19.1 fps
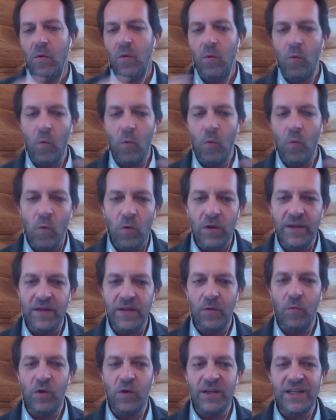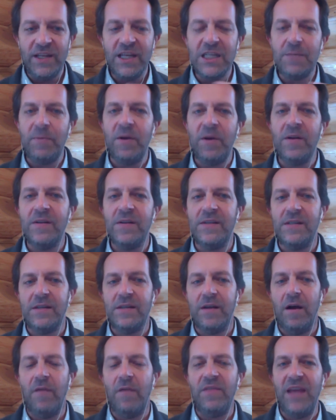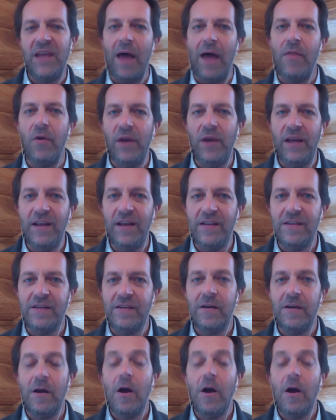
what the experience of the other is.